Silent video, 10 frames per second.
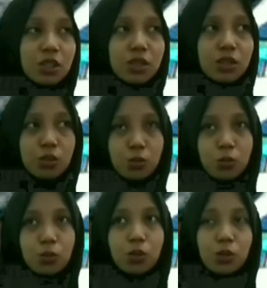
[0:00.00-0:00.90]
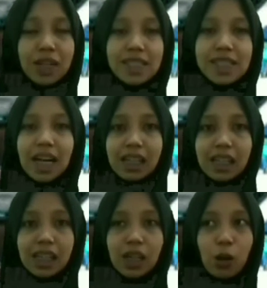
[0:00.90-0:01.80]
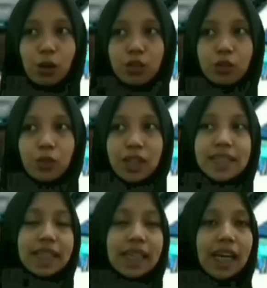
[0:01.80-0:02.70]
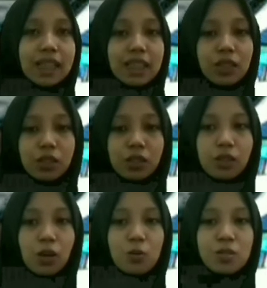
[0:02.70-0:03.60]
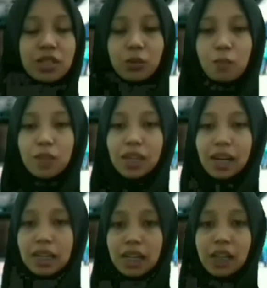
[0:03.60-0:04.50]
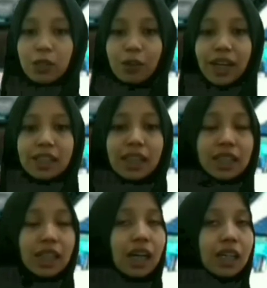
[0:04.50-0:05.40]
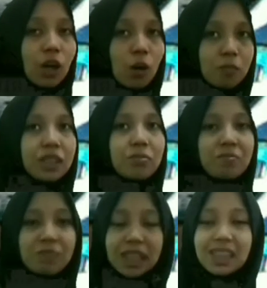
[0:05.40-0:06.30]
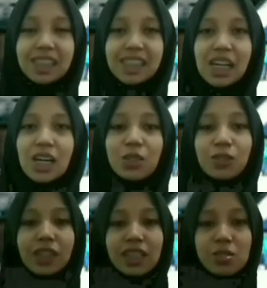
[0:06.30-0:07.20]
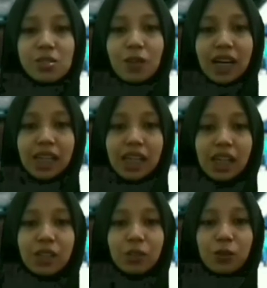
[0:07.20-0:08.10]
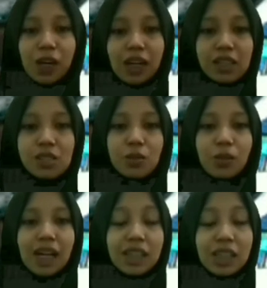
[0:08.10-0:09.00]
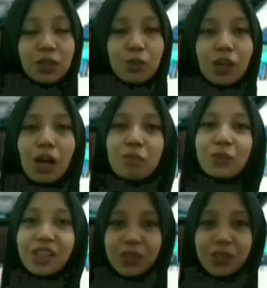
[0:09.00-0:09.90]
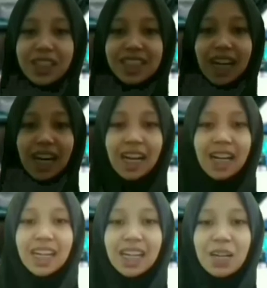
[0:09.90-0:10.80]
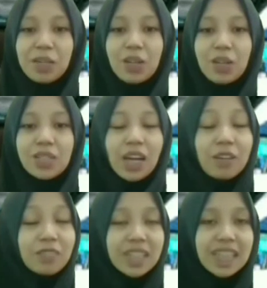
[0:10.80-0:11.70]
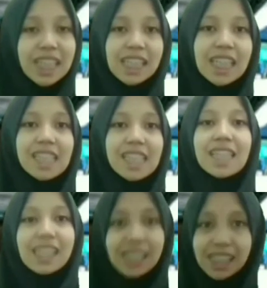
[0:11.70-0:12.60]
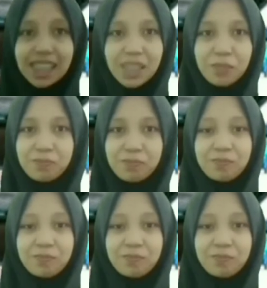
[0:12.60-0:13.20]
2 US dollar or 28,000 rupiah, you can get a complete meal. So that's why you are so lucky to come to Indonesia, because everything is really cheap.